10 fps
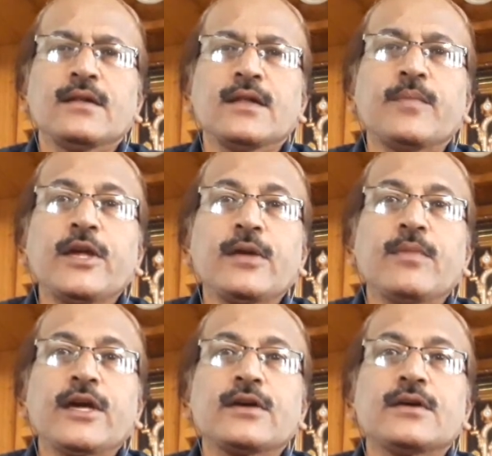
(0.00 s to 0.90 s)
the paying
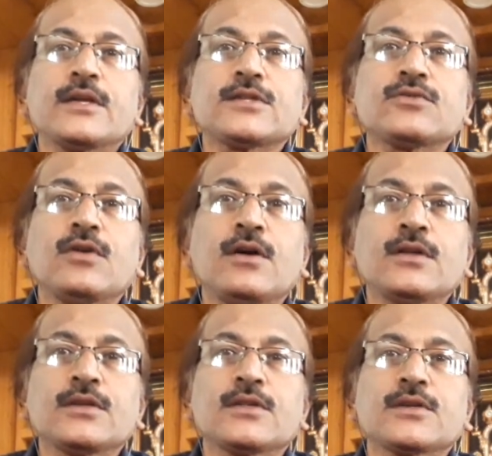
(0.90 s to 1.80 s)
banker has to
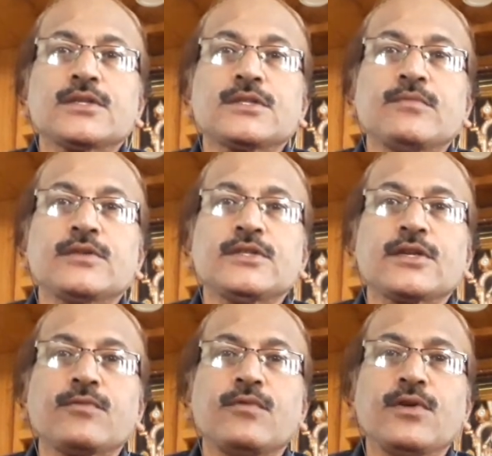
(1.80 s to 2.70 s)
honor the customer check
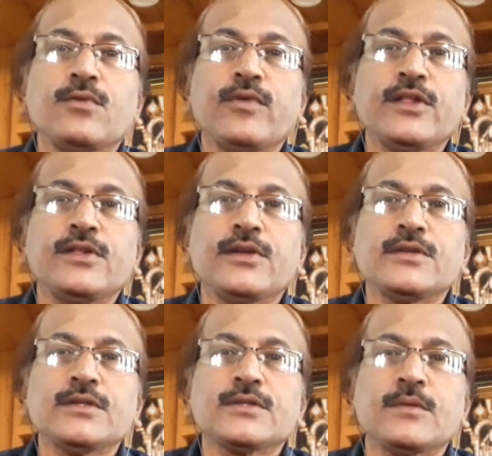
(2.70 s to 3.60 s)
only when there
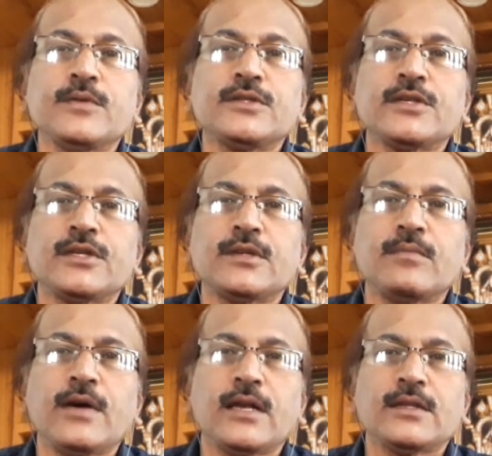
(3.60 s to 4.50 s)
is a sufficient
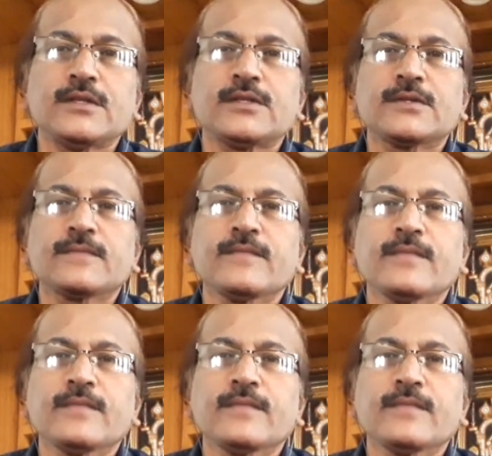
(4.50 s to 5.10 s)
balance.